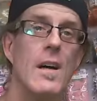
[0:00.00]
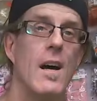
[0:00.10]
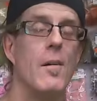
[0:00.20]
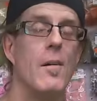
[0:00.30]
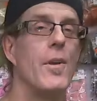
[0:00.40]

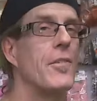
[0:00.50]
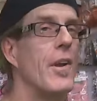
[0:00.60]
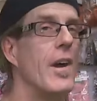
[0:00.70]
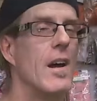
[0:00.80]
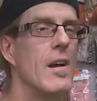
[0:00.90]
um, that
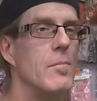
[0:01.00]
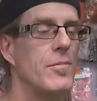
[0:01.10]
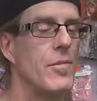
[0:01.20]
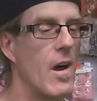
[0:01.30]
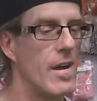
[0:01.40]
tonight,
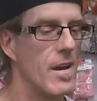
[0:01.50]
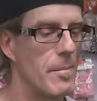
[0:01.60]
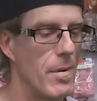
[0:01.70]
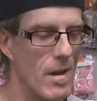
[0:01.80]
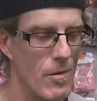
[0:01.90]
I'm tying up
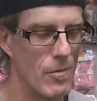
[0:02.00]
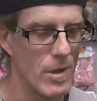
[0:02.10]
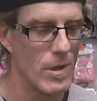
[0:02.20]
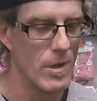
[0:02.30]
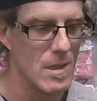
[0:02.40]
a, a,
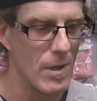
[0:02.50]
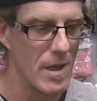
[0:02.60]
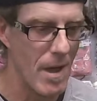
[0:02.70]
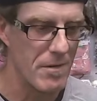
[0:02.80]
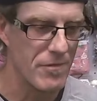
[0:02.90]
really simple
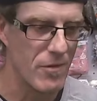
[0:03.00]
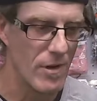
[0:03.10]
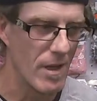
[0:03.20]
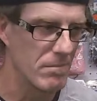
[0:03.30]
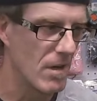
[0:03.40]
egg pattern
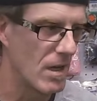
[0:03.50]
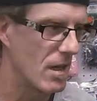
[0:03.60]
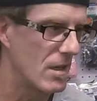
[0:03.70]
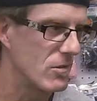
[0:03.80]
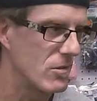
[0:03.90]
for you. I,
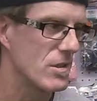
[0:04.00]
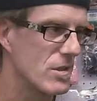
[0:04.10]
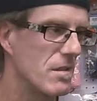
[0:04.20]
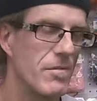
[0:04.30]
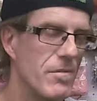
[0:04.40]
I used
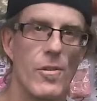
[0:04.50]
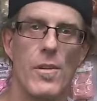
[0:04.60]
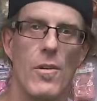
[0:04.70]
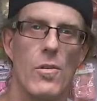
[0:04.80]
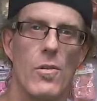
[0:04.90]
it for
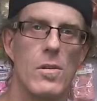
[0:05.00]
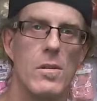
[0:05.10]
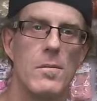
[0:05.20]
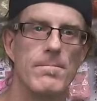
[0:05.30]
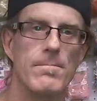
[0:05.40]
the
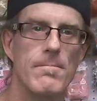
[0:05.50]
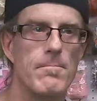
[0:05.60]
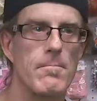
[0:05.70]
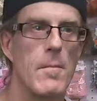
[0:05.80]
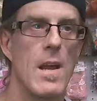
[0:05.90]
whole
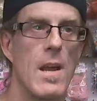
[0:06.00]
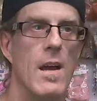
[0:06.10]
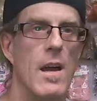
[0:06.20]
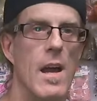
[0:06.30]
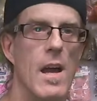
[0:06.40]

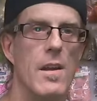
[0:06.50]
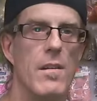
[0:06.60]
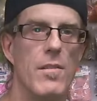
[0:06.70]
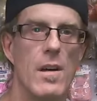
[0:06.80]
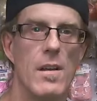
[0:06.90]
end
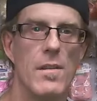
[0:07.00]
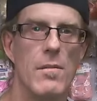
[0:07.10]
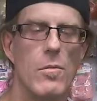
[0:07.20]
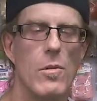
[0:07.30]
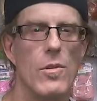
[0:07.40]
of the
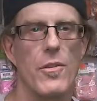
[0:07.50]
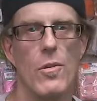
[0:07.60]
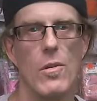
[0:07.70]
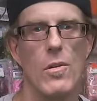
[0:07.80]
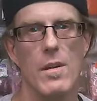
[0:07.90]
well, not the
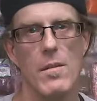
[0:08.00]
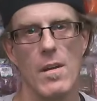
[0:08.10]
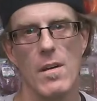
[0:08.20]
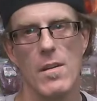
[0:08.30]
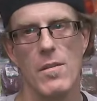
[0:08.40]
whole end,
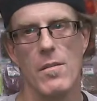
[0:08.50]
the